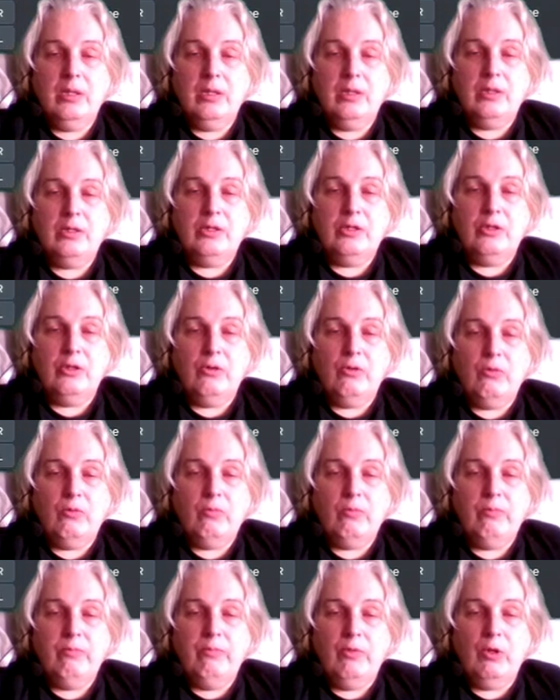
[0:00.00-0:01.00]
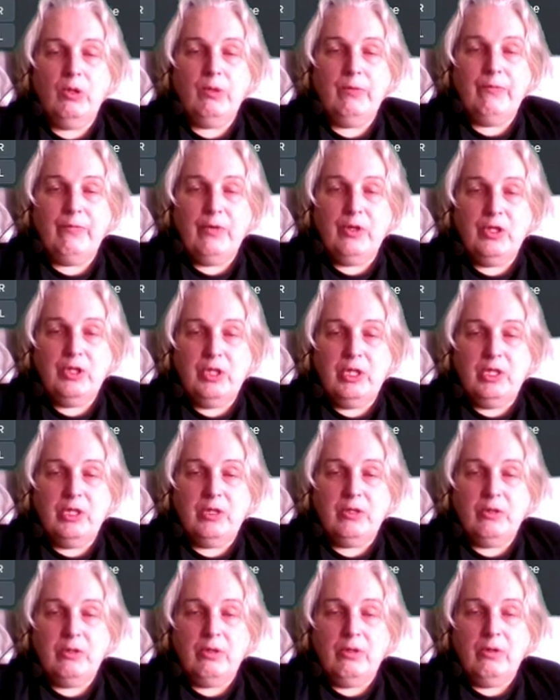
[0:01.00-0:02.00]
There's no overages
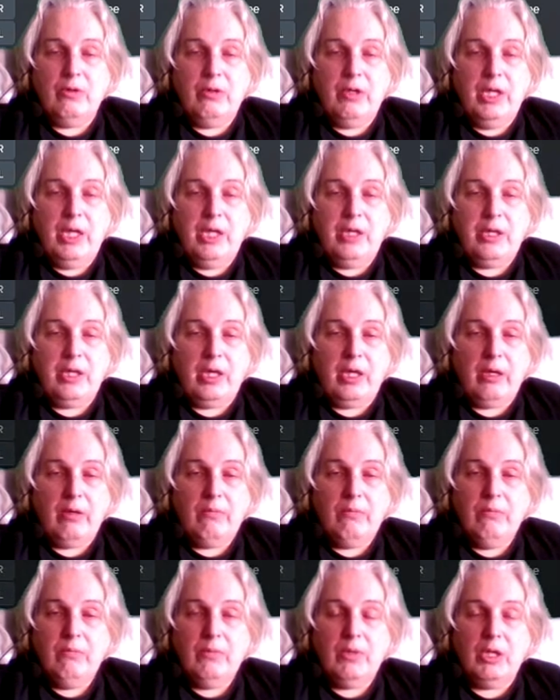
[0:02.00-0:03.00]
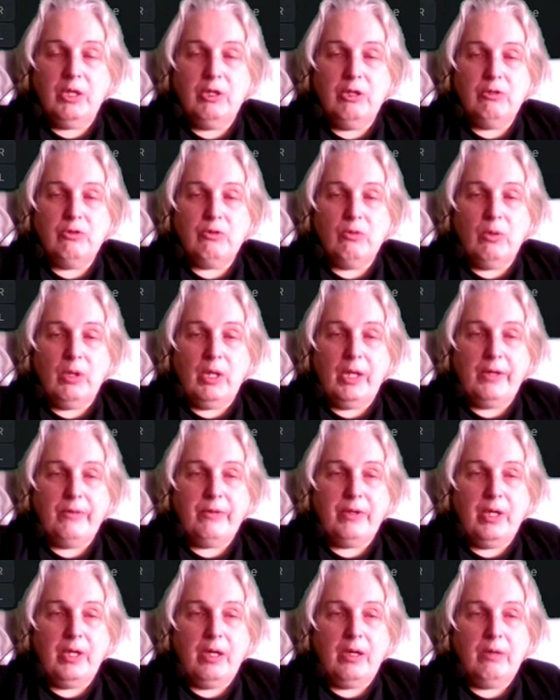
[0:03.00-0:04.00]
or, or anything unusual out
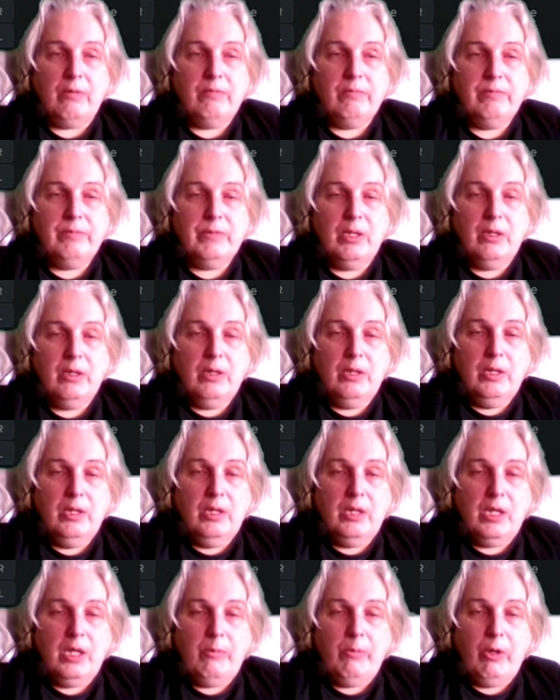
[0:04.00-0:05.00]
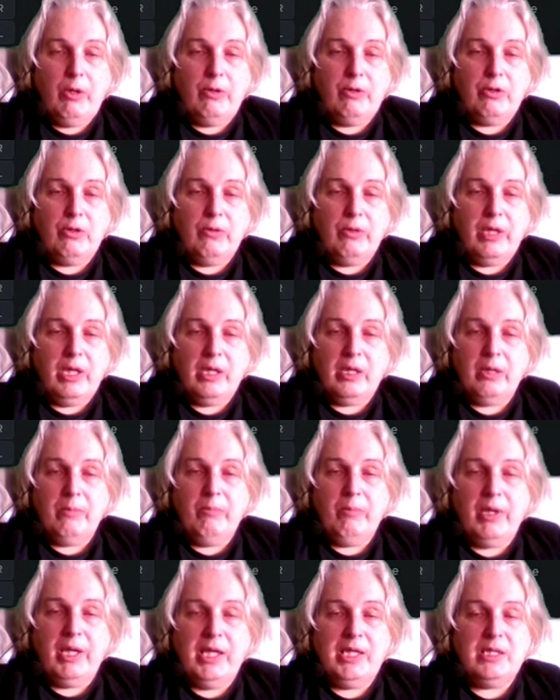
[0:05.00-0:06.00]
there. How about don't get
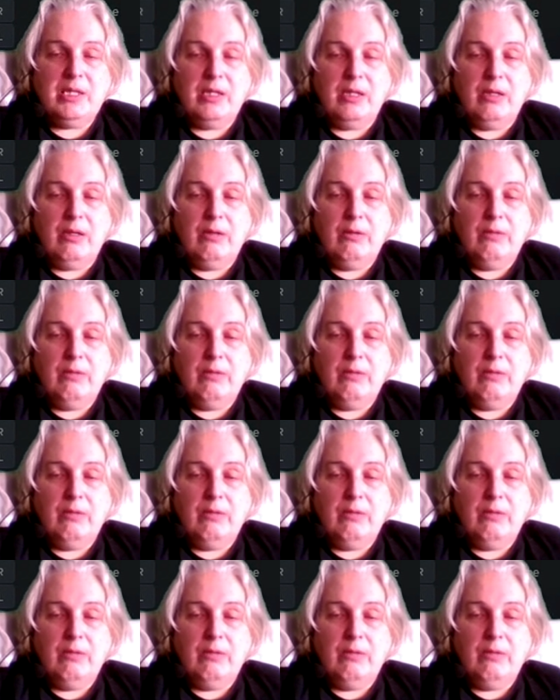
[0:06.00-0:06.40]
complacent?